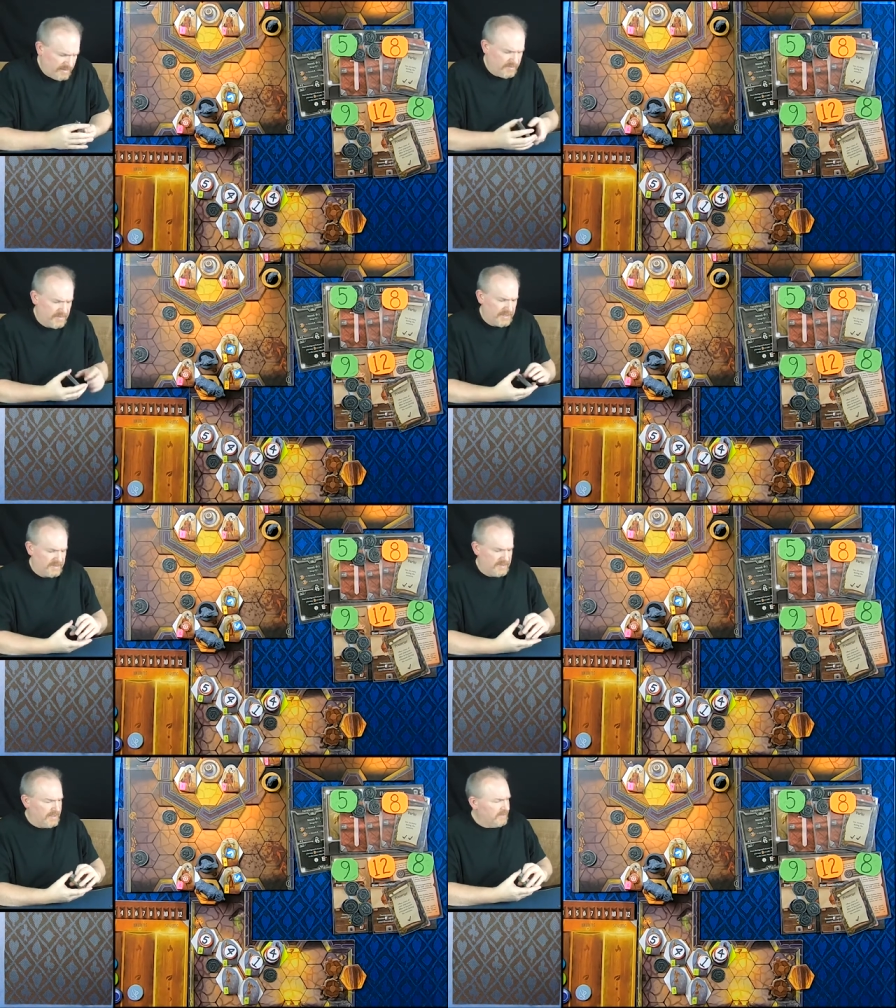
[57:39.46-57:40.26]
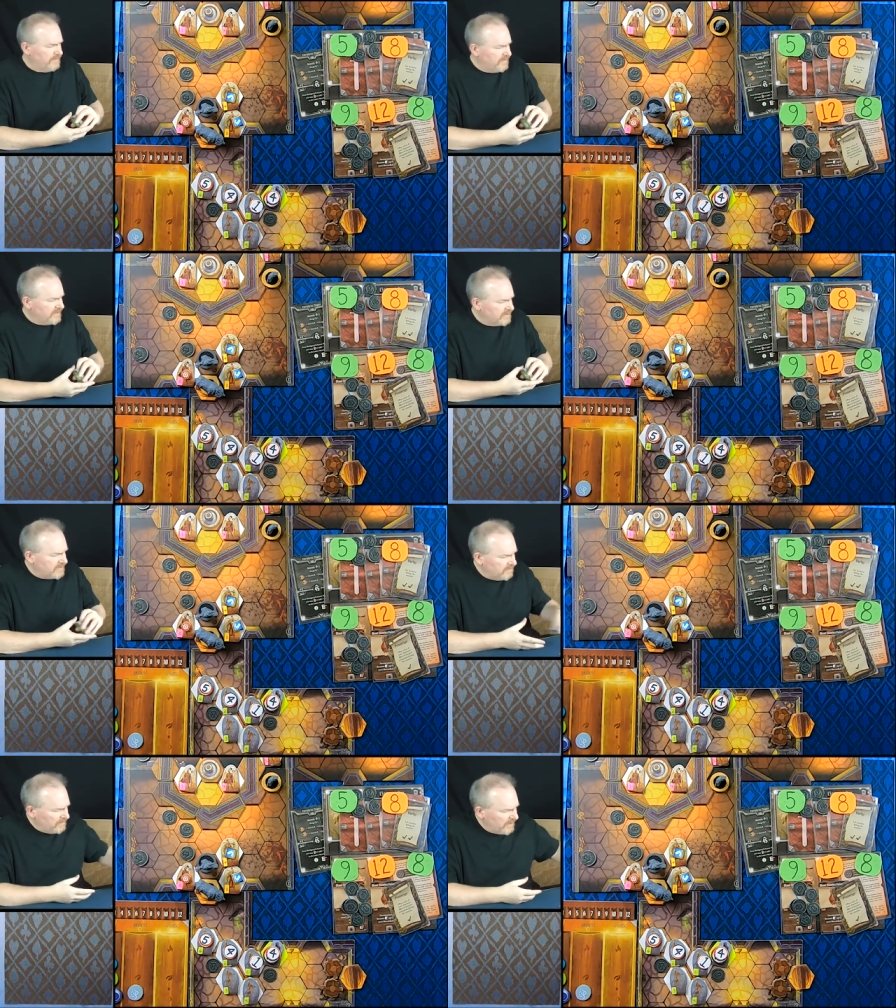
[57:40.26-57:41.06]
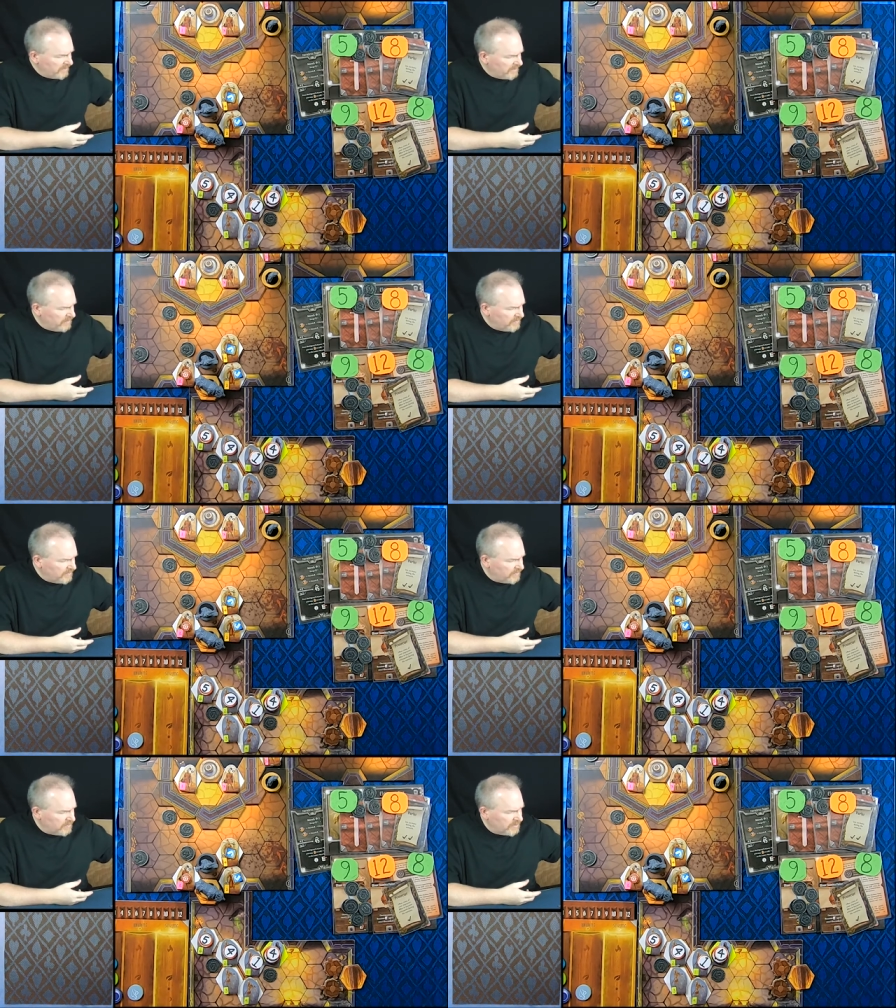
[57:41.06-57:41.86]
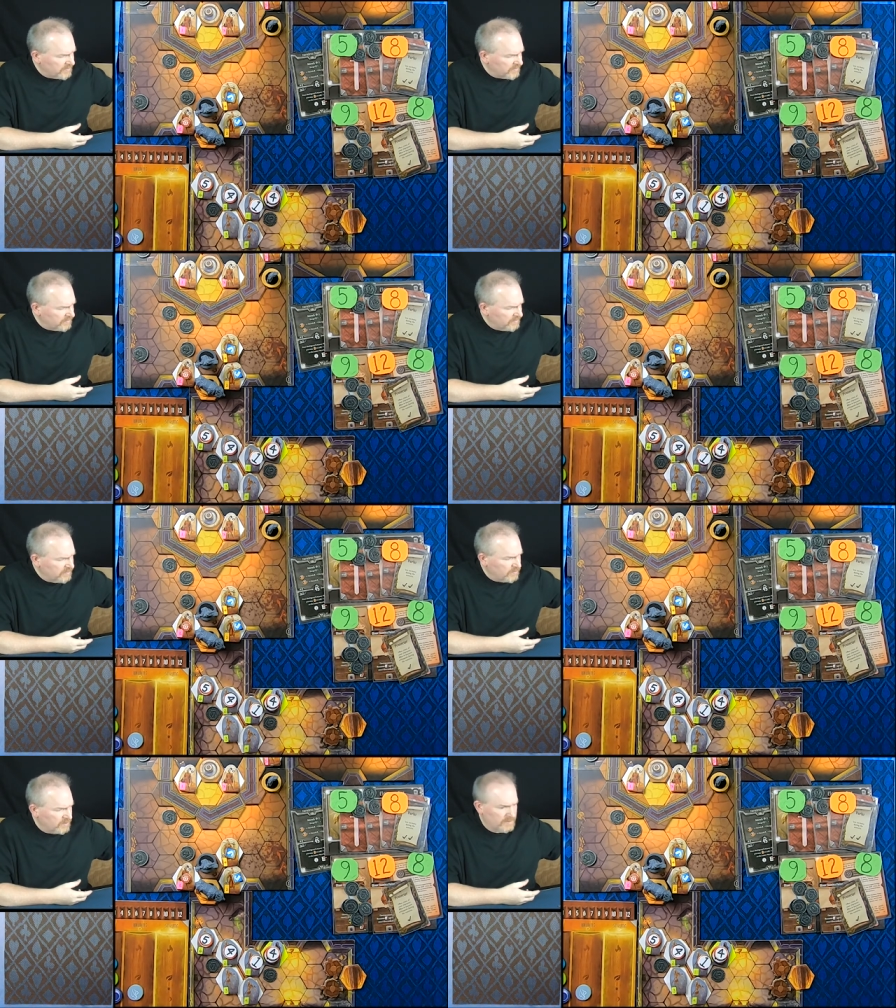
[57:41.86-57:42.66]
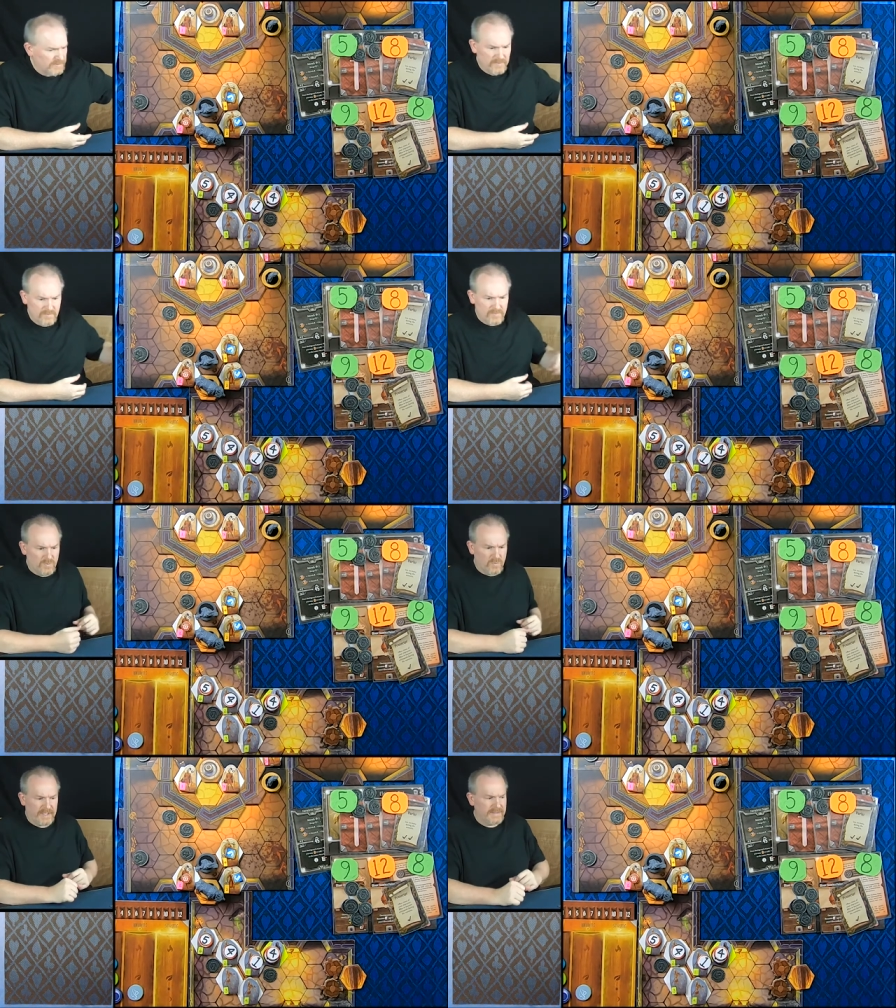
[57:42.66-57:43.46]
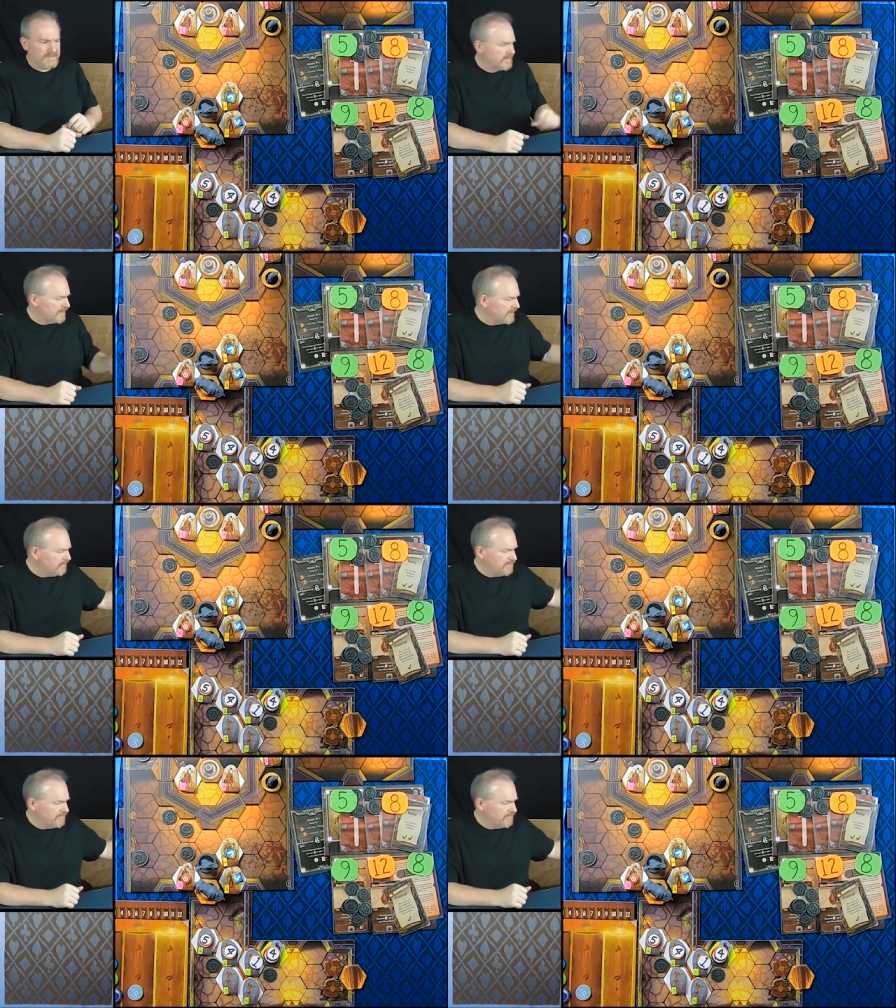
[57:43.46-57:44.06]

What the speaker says: But it still might come to fruition. We'll wait and see.